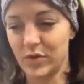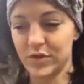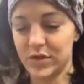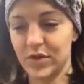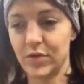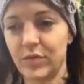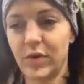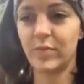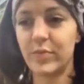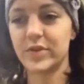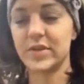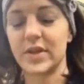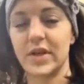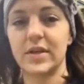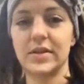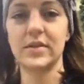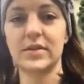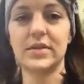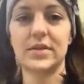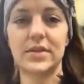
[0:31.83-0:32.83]
Olson
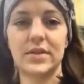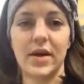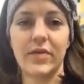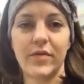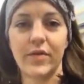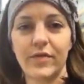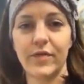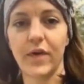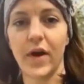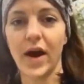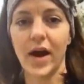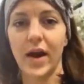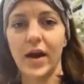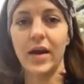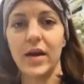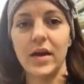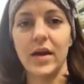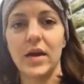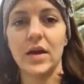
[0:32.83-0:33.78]
represents David Fry.